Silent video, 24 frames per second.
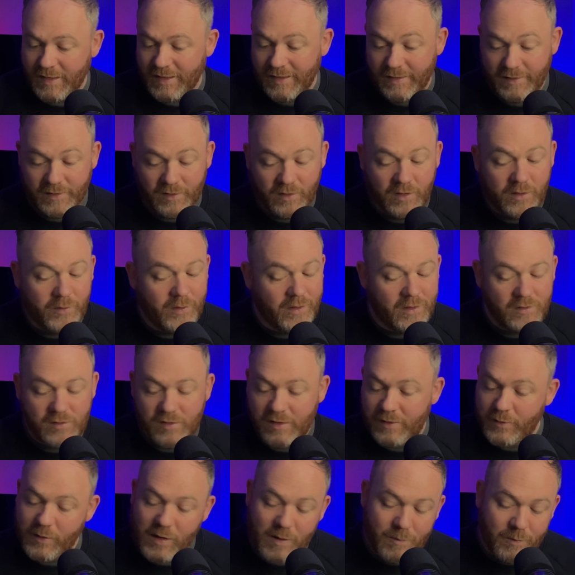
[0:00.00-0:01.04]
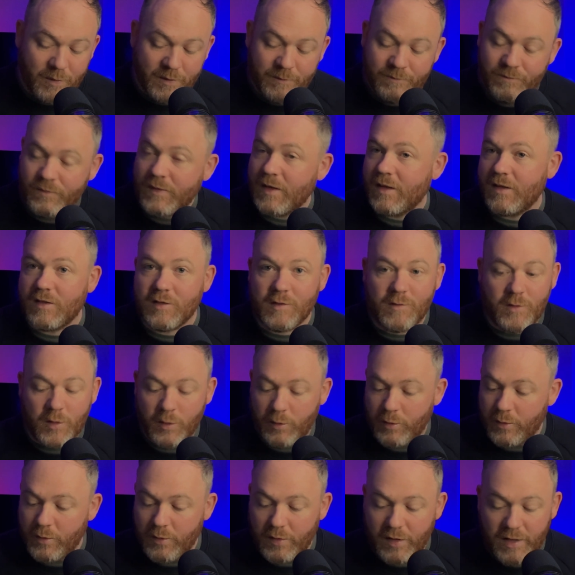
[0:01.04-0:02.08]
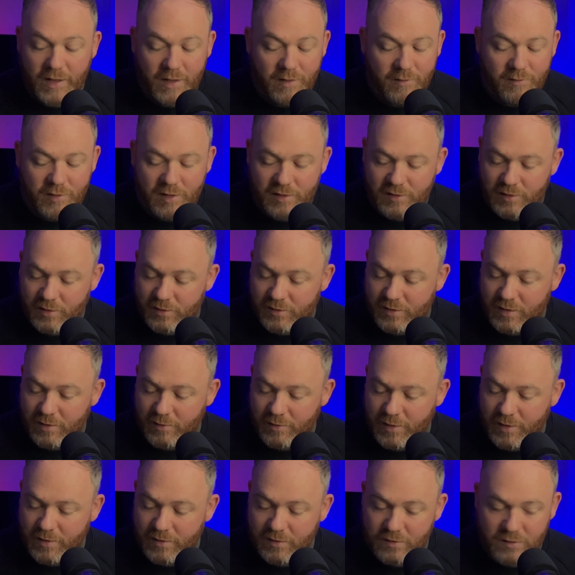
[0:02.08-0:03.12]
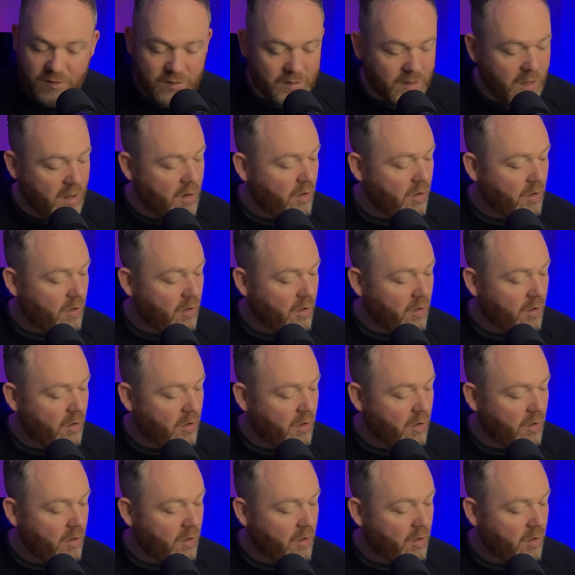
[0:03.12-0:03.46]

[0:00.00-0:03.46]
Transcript: And the only way that's going to happen is if you reinvest those dividends,